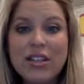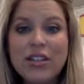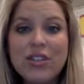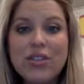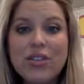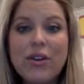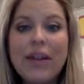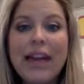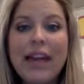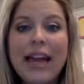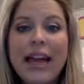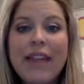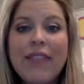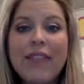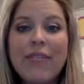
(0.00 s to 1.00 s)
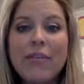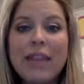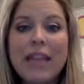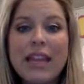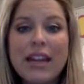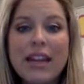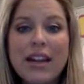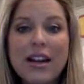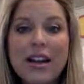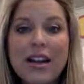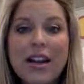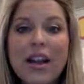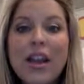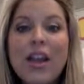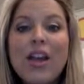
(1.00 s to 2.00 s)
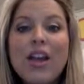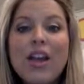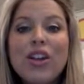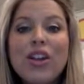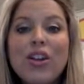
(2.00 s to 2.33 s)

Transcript: So go ahead from here. You